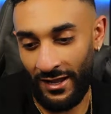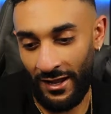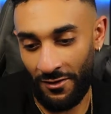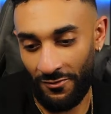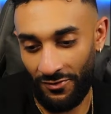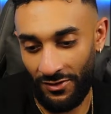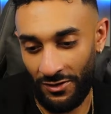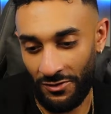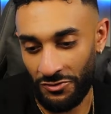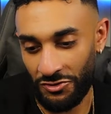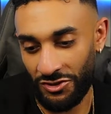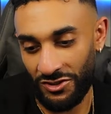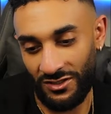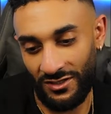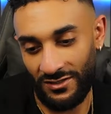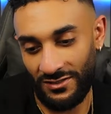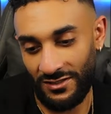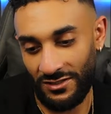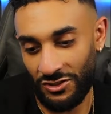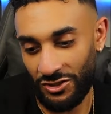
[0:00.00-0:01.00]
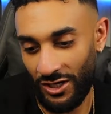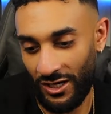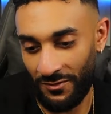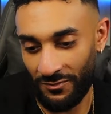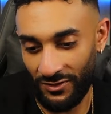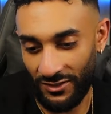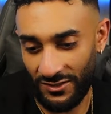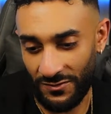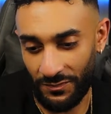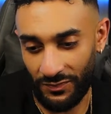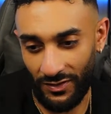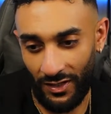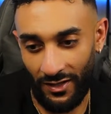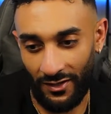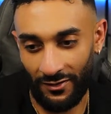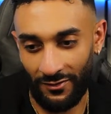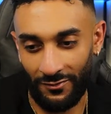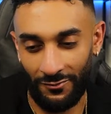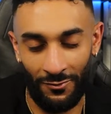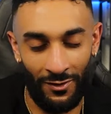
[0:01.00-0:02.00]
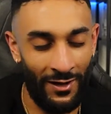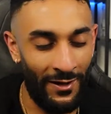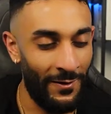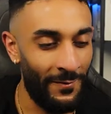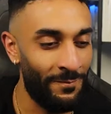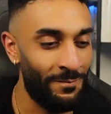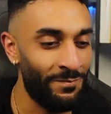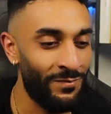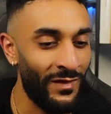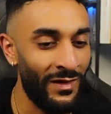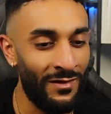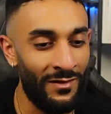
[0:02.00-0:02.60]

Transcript: out there just as a shameless plug, right?